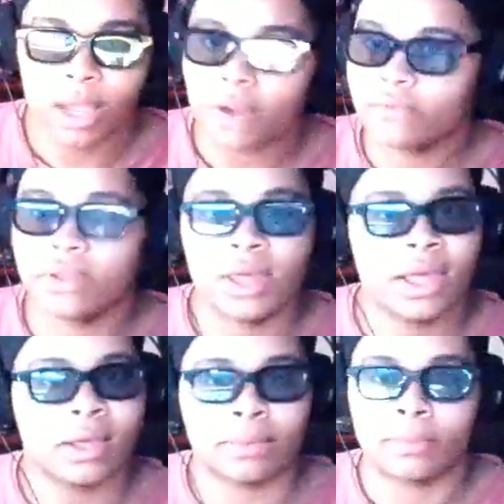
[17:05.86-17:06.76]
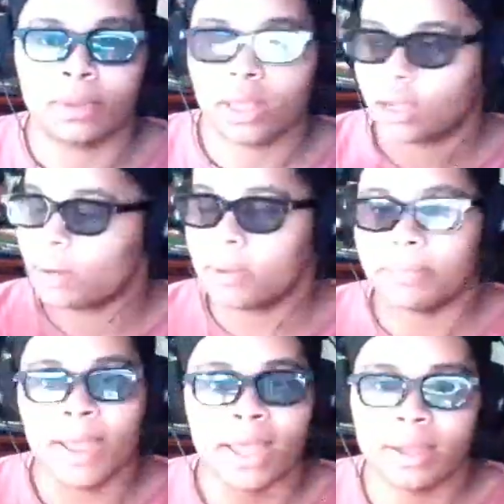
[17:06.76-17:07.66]
every time and coming
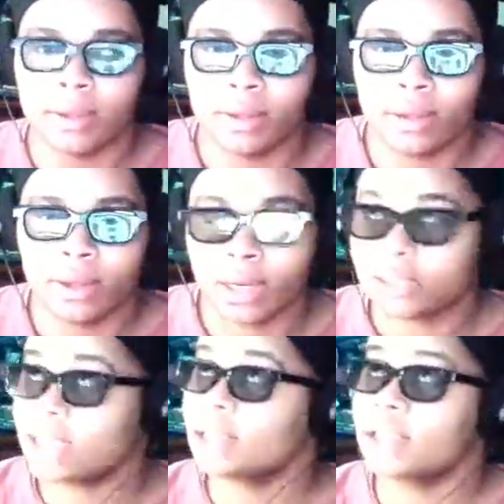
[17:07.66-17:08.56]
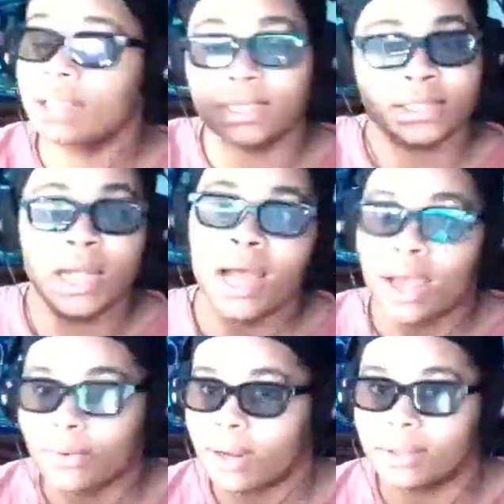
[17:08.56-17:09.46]
back. Because I think that's
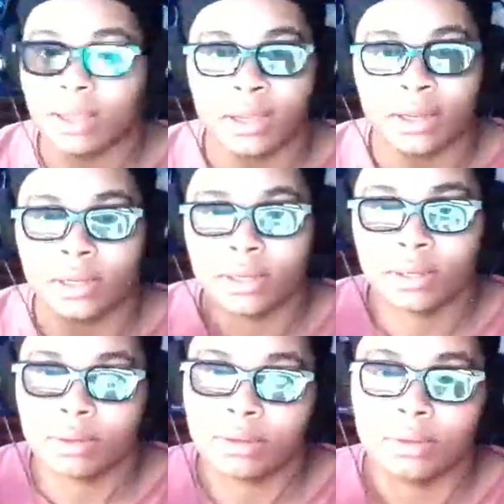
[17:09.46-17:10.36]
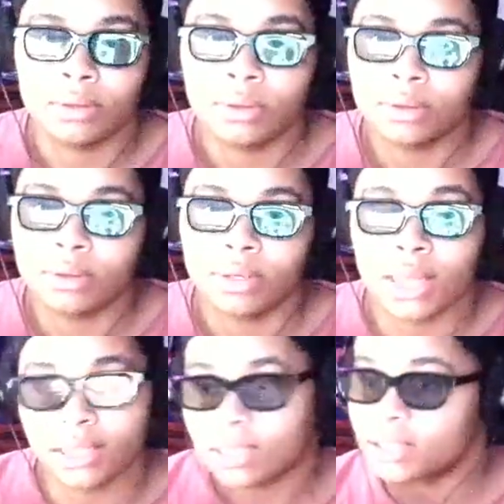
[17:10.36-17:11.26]
God right there.
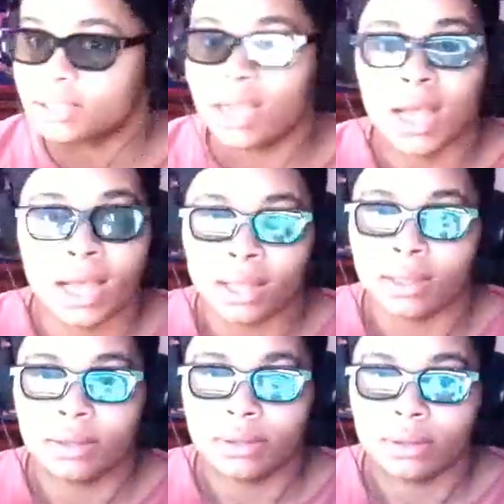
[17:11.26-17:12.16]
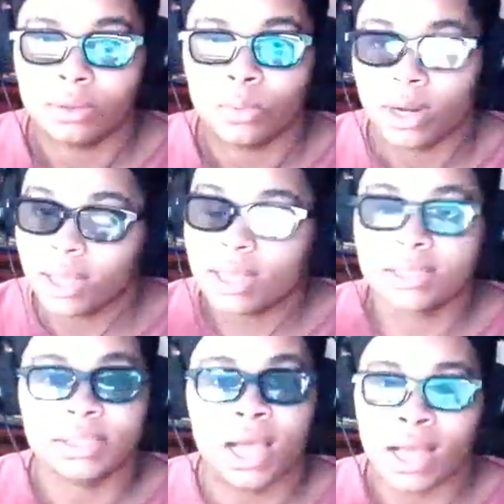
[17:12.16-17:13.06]
I think this God. Where
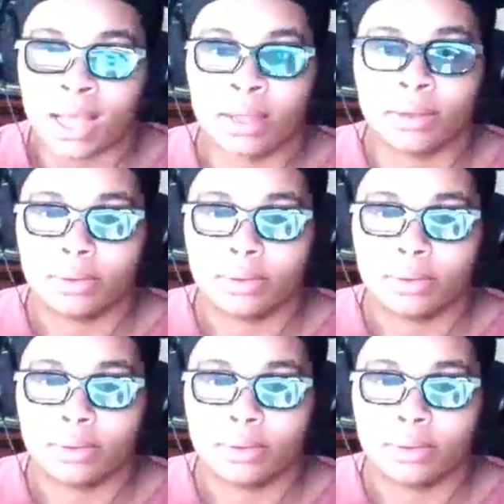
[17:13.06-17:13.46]
is God?